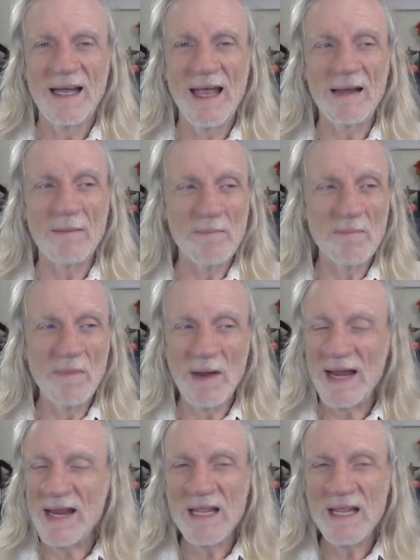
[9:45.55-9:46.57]
and
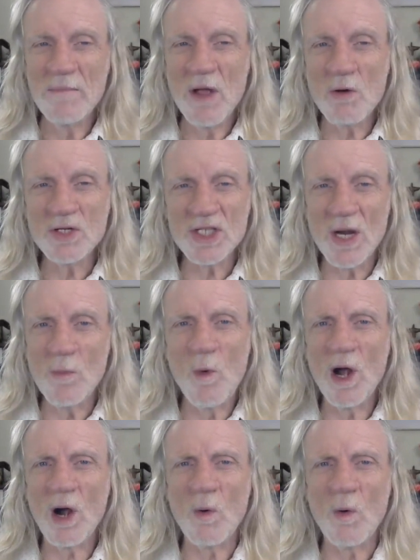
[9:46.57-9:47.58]
letting them go
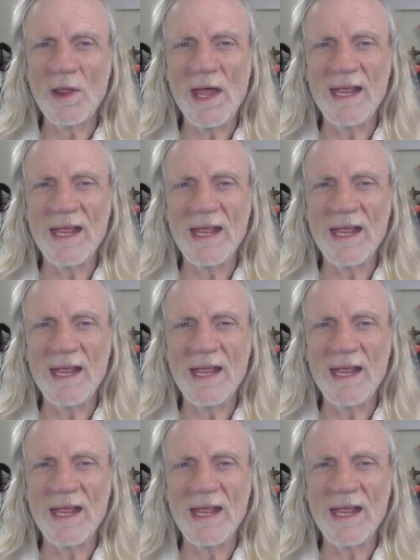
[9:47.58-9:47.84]
somewhere where